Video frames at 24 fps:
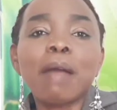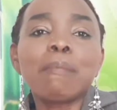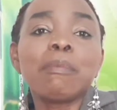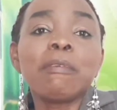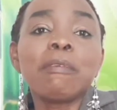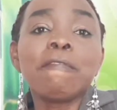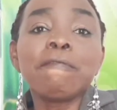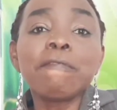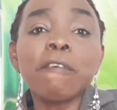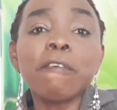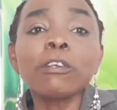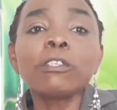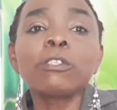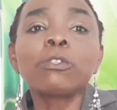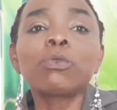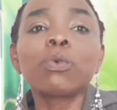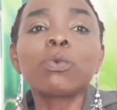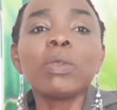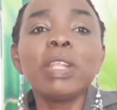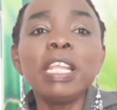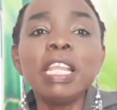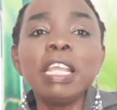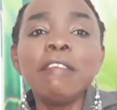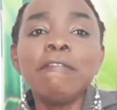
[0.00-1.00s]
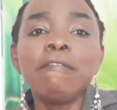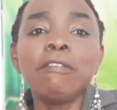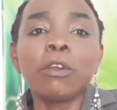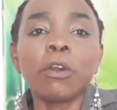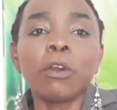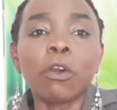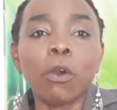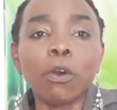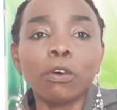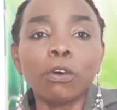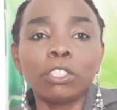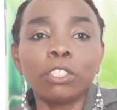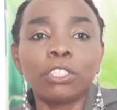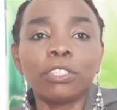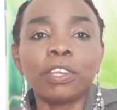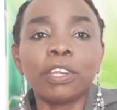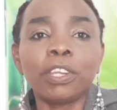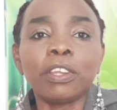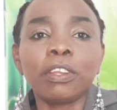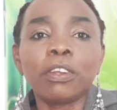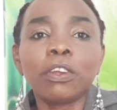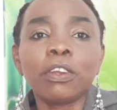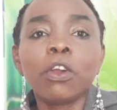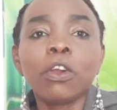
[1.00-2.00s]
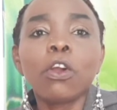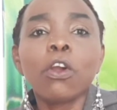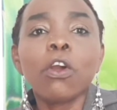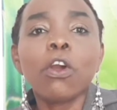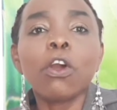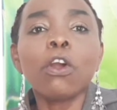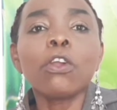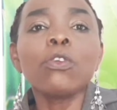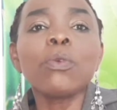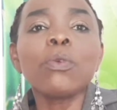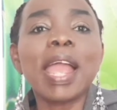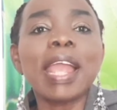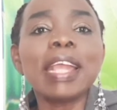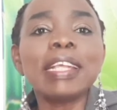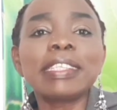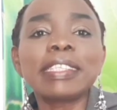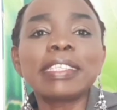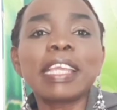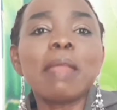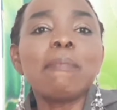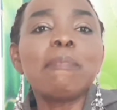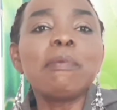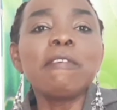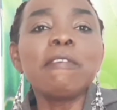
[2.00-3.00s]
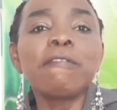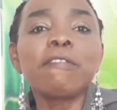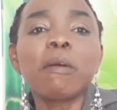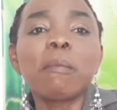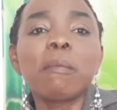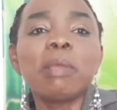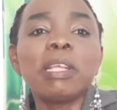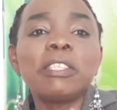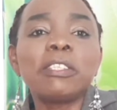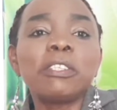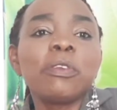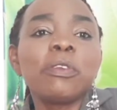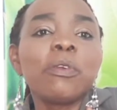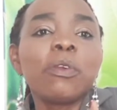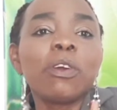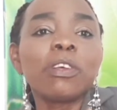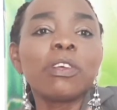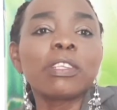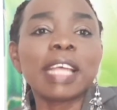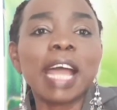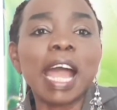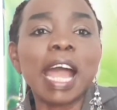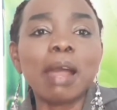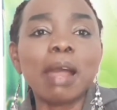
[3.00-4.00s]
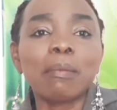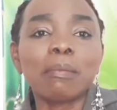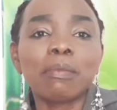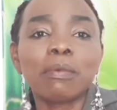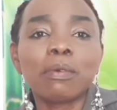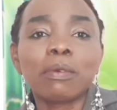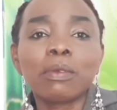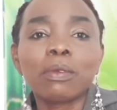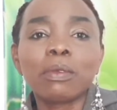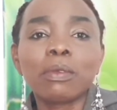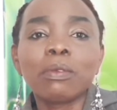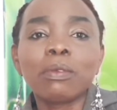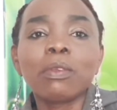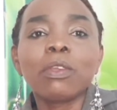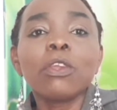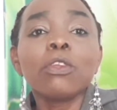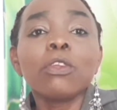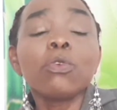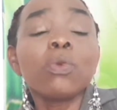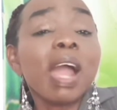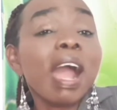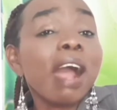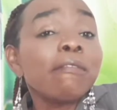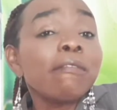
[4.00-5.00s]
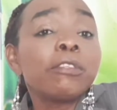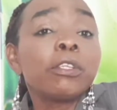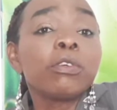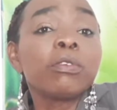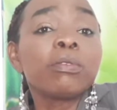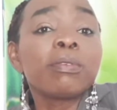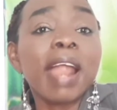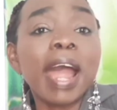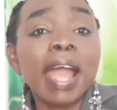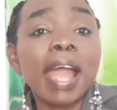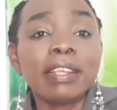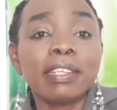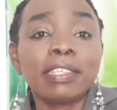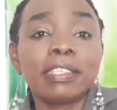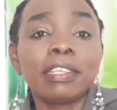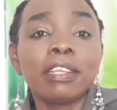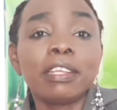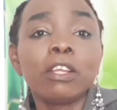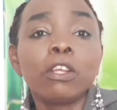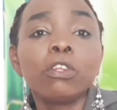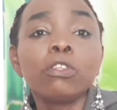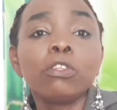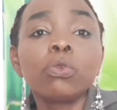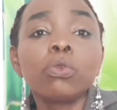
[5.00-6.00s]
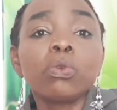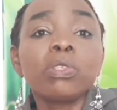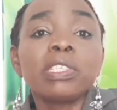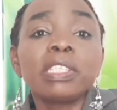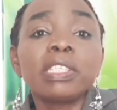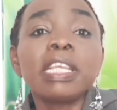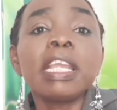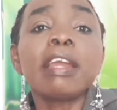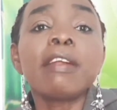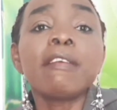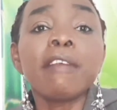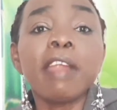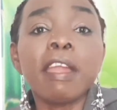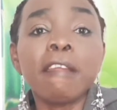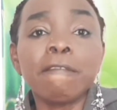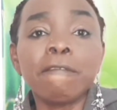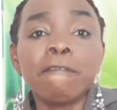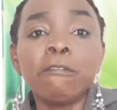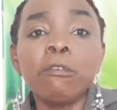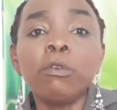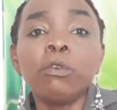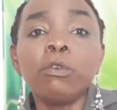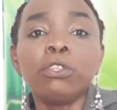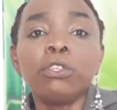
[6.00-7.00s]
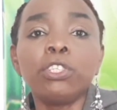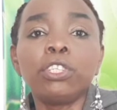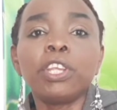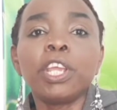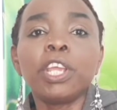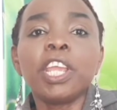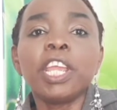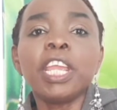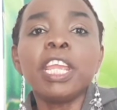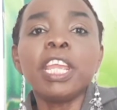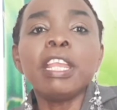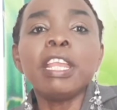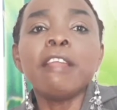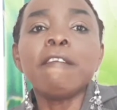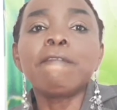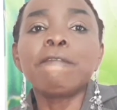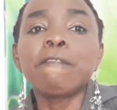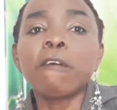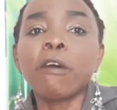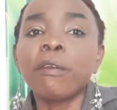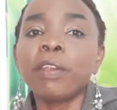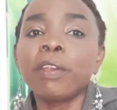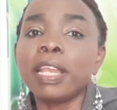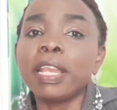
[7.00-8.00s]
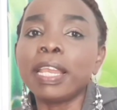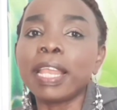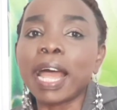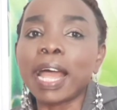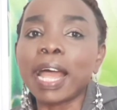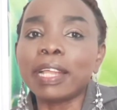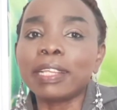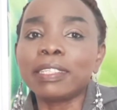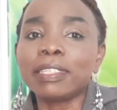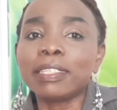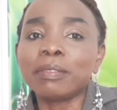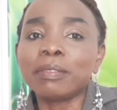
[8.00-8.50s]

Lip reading: been forced to leave your country, or you are escaping from a serious harm, you have the right to seek refuge in a foreign land.